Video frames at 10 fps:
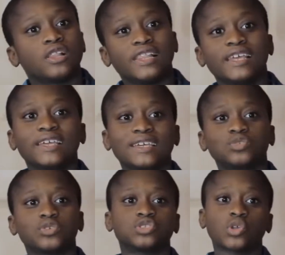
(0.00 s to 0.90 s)

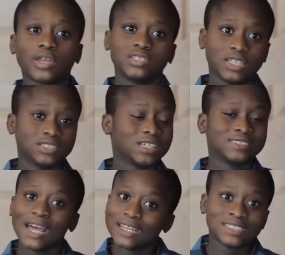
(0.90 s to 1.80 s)
linking to a storage
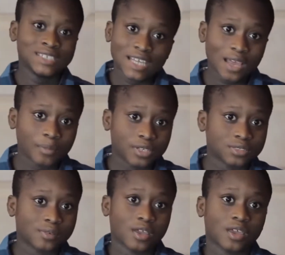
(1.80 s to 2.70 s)
center, that is a
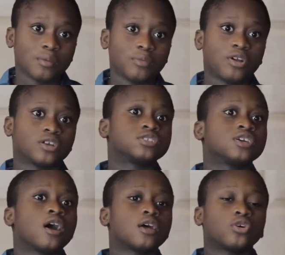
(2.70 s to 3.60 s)
database,
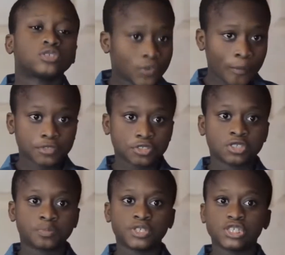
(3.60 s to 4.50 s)
because those
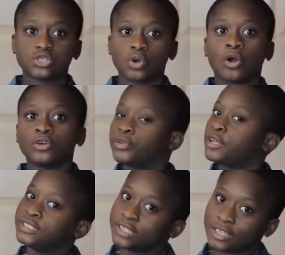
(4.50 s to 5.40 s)
information is being stored
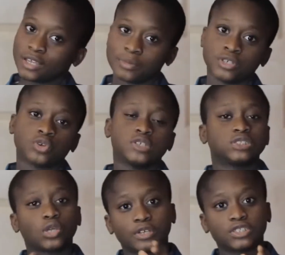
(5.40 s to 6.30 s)
on a database or a
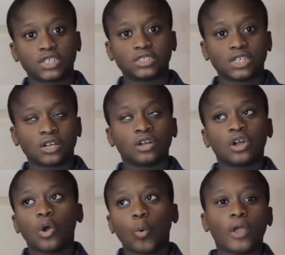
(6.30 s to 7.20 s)
storage center
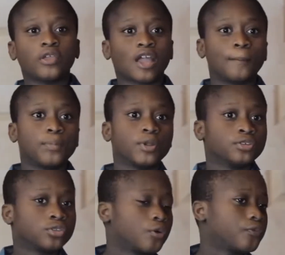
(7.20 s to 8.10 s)
where you can
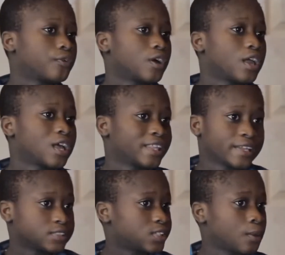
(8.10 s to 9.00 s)
pull it off at
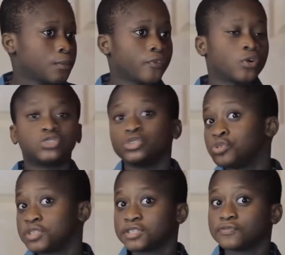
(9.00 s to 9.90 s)
any time. You want to
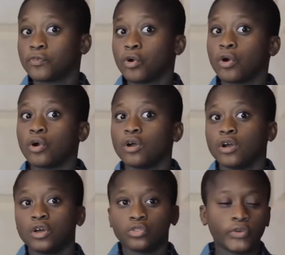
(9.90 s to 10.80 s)
use it for,
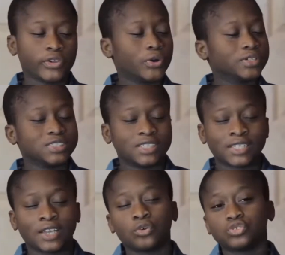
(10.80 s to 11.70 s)
the
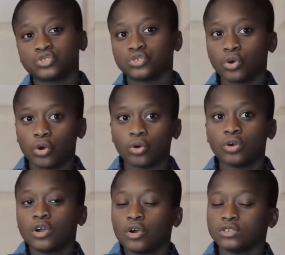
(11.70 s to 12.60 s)
day they're going to
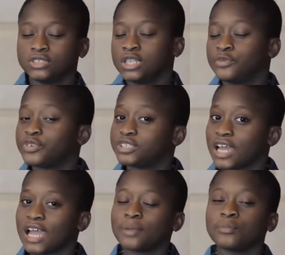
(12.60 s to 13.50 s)
go, or delivery
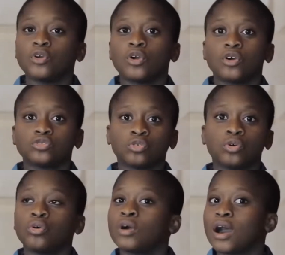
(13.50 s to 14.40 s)
time,
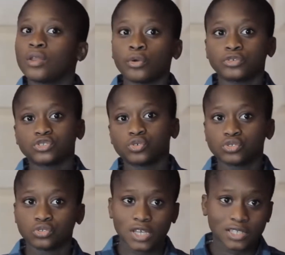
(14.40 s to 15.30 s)
or how long it's
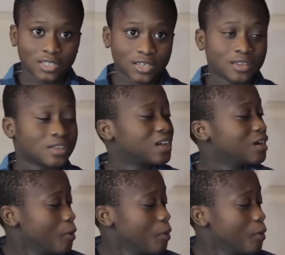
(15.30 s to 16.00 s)
going to get there.